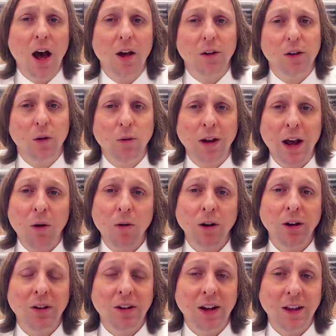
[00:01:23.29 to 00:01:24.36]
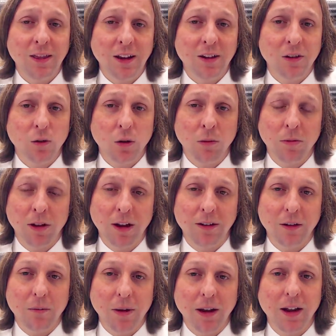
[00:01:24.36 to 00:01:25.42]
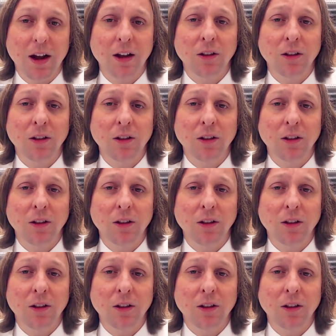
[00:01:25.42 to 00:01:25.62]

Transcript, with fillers: Uh, so now we're just seeing things normalize a bit.